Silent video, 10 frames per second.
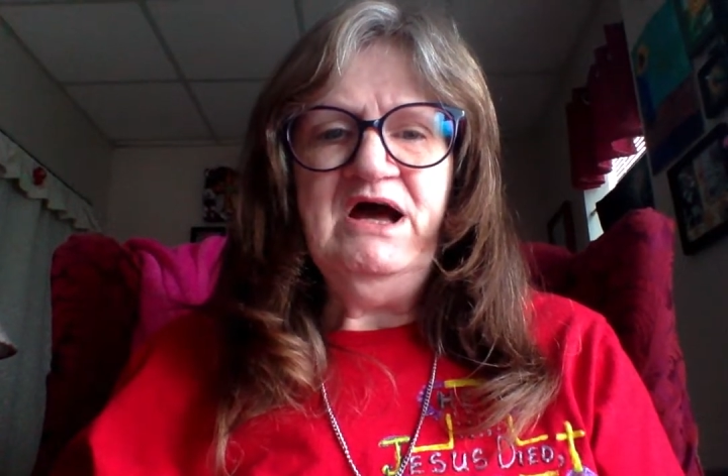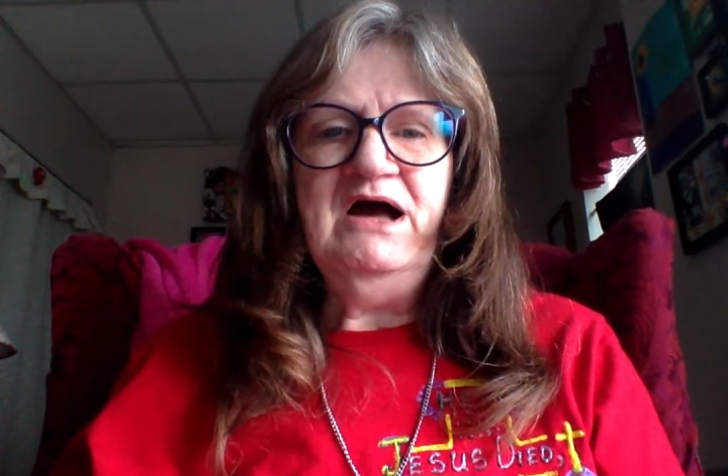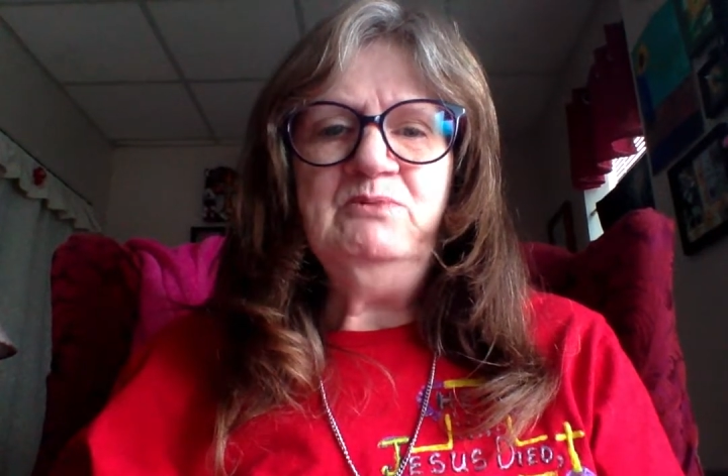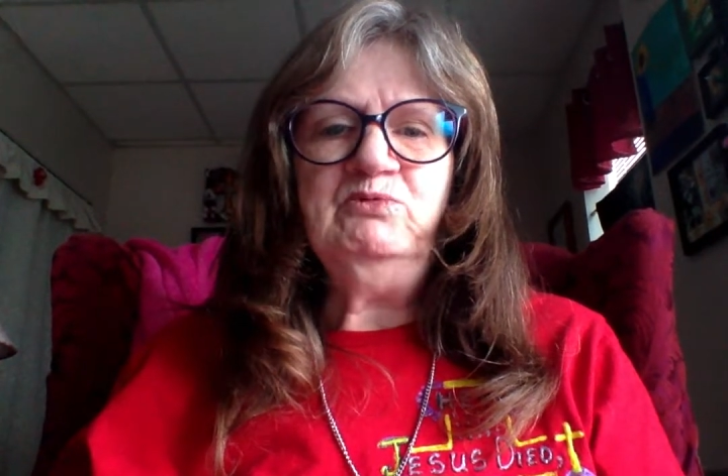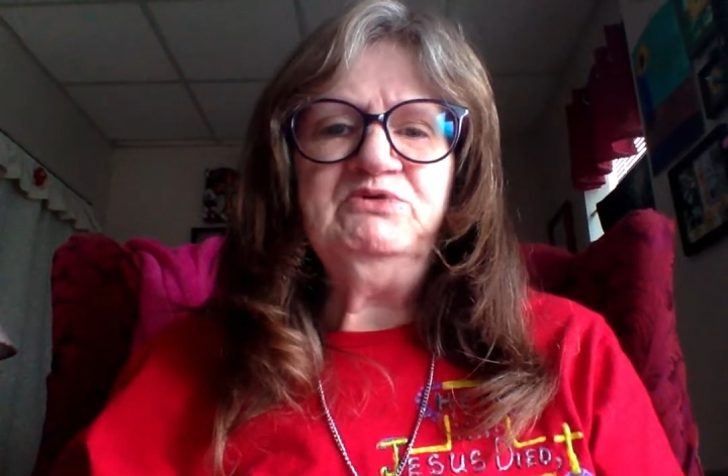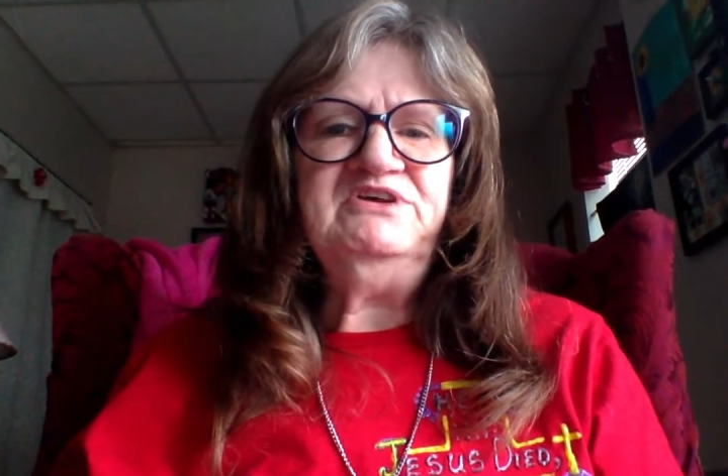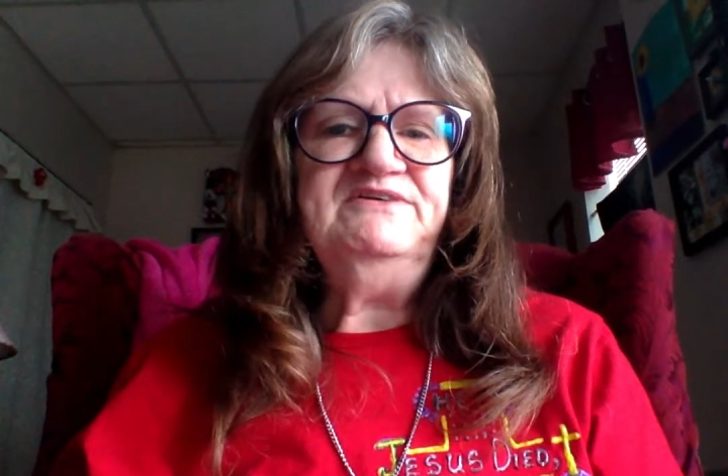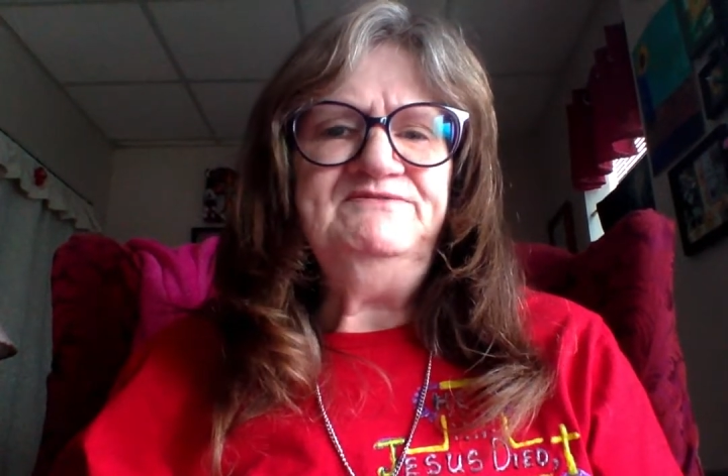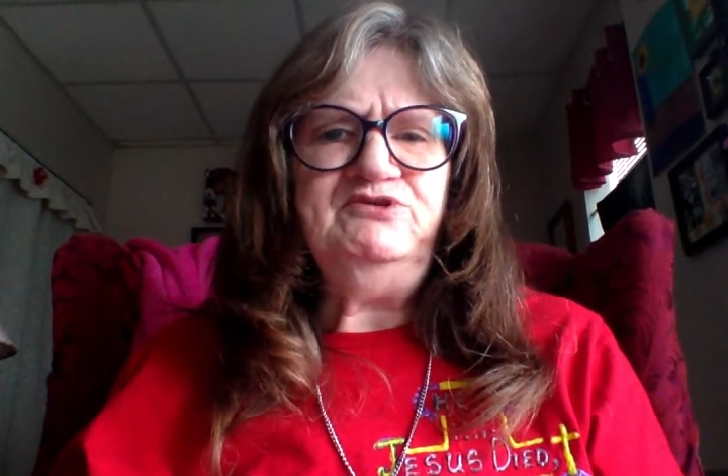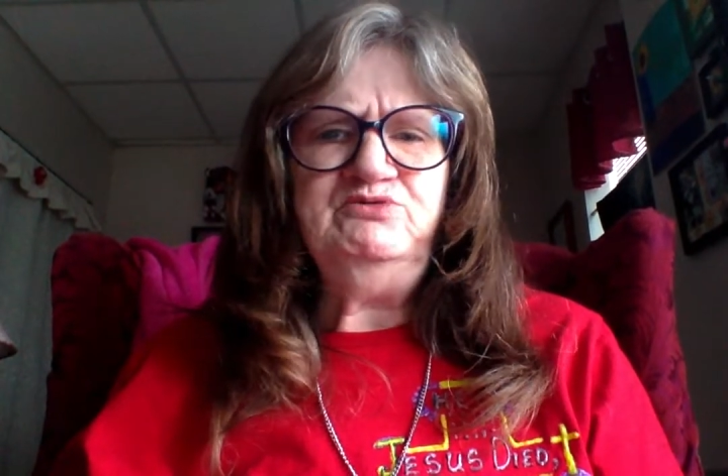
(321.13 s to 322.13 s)
I will
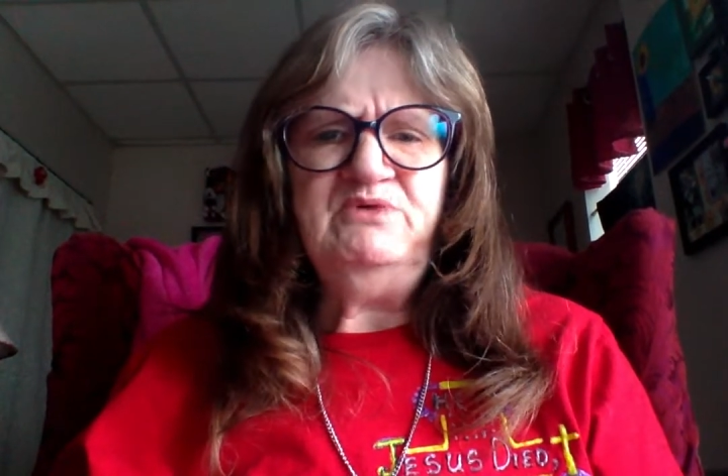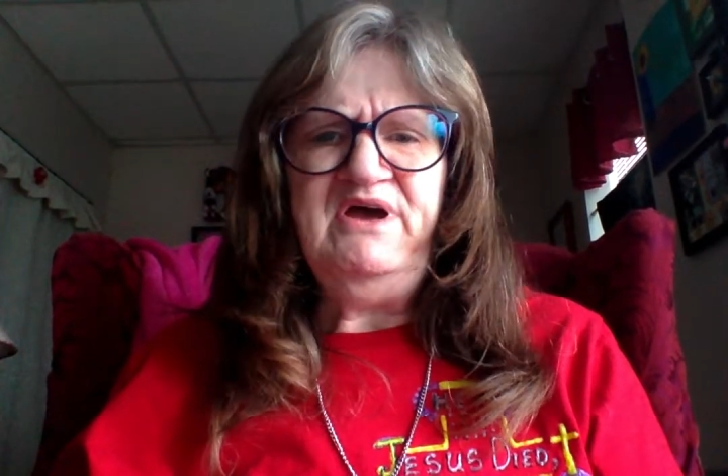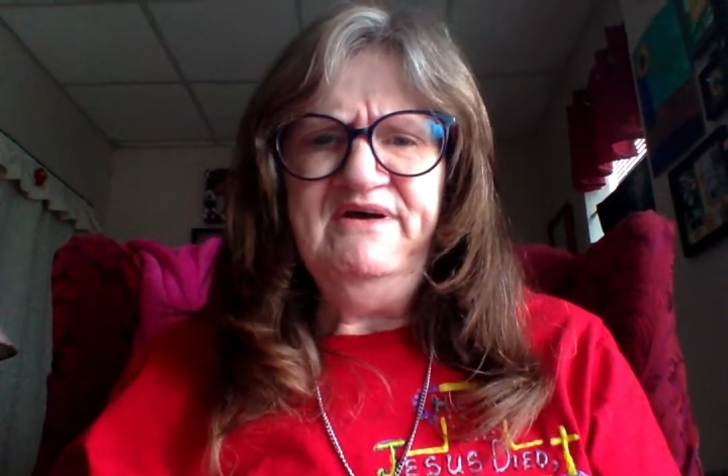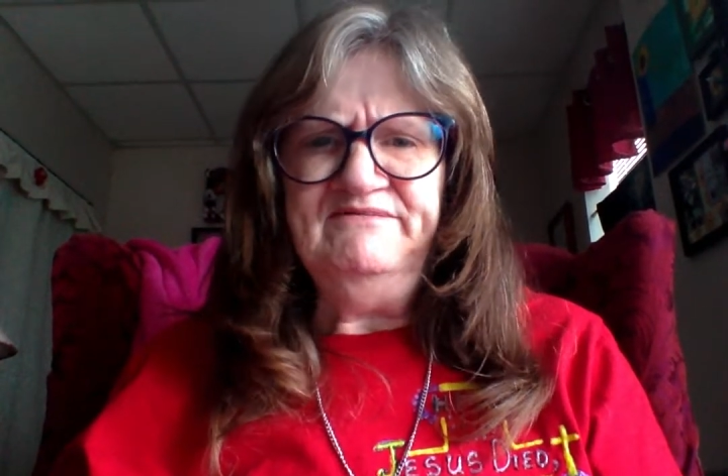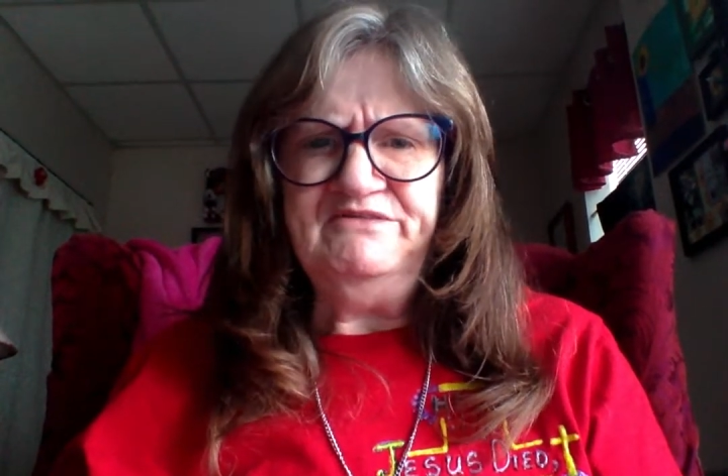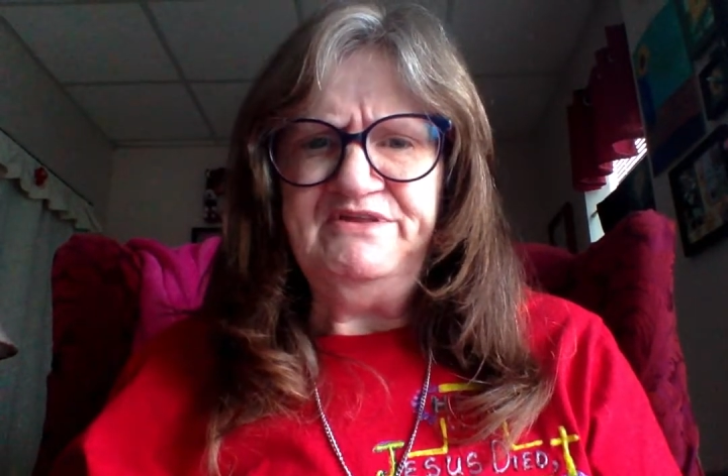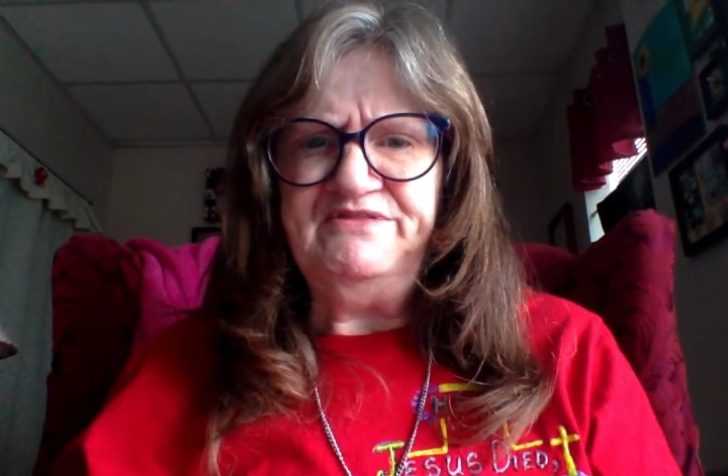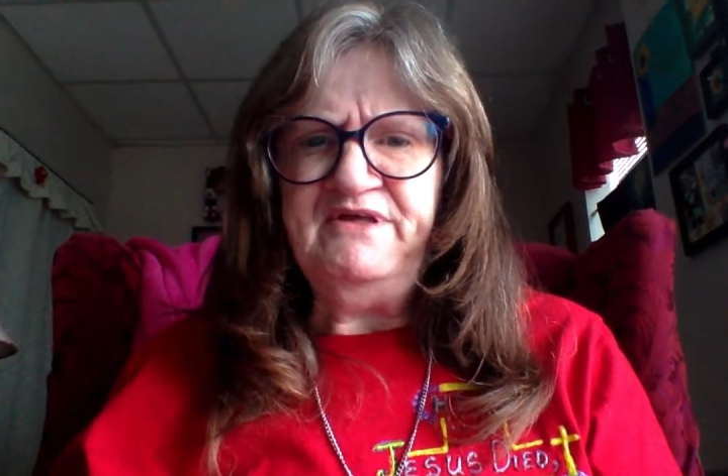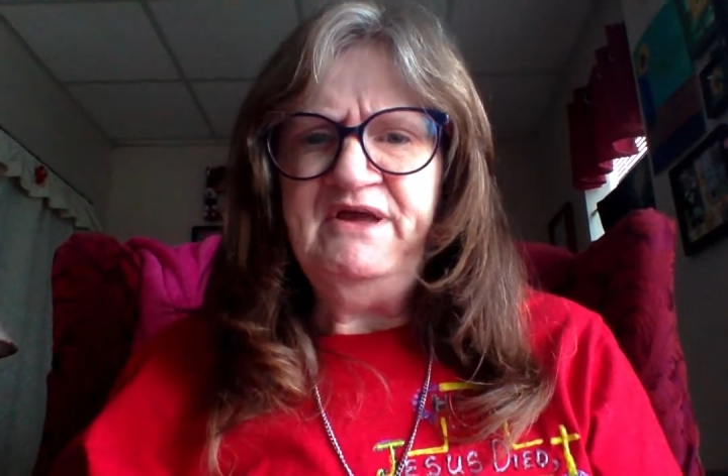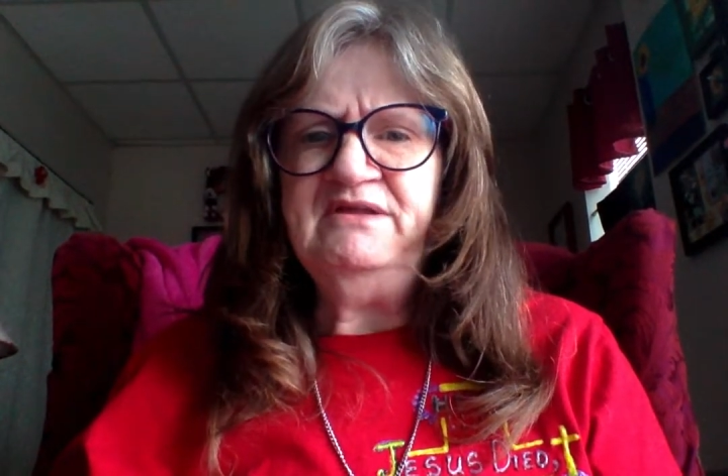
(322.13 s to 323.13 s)
give you
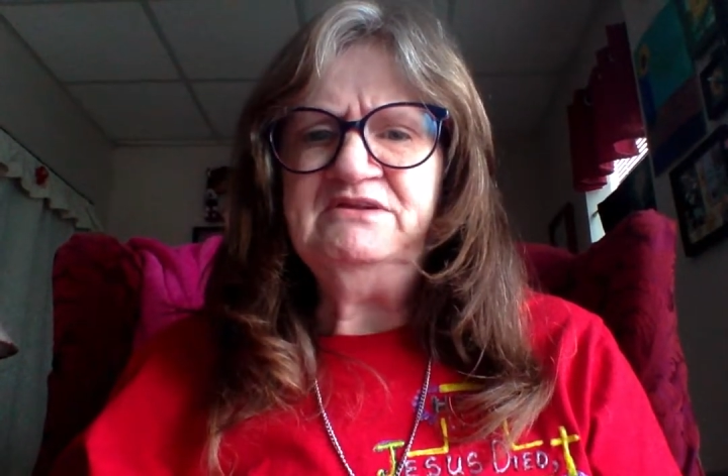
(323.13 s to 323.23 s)
everything